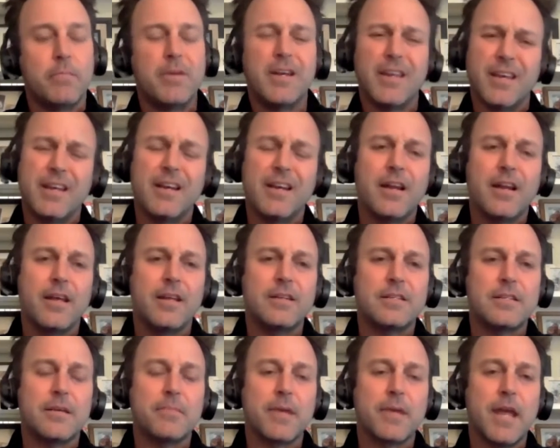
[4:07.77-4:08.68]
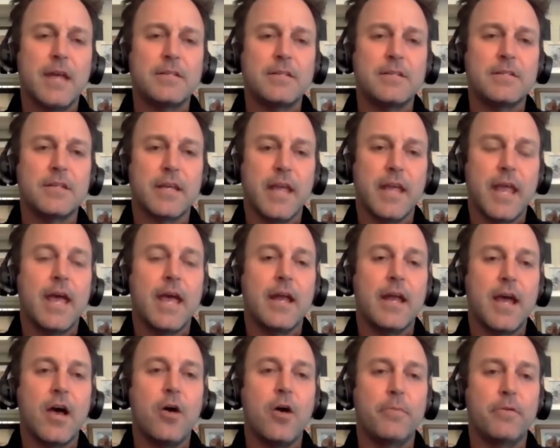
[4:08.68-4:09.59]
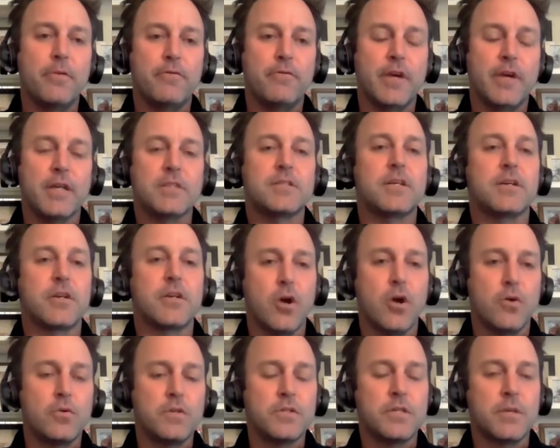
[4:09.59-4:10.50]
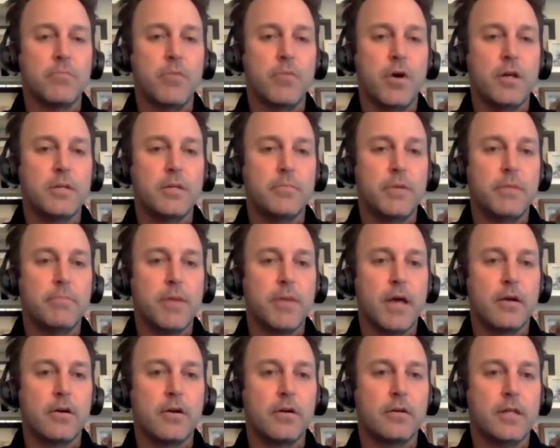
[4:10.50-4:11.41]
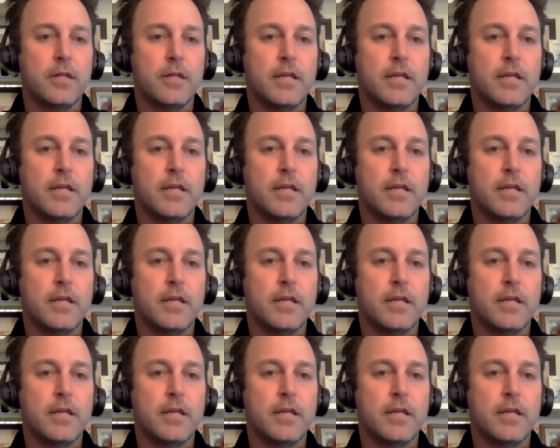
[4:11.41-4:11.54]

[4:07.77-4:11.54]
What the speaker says: But, in some cases you can help and fix and coach someone to be better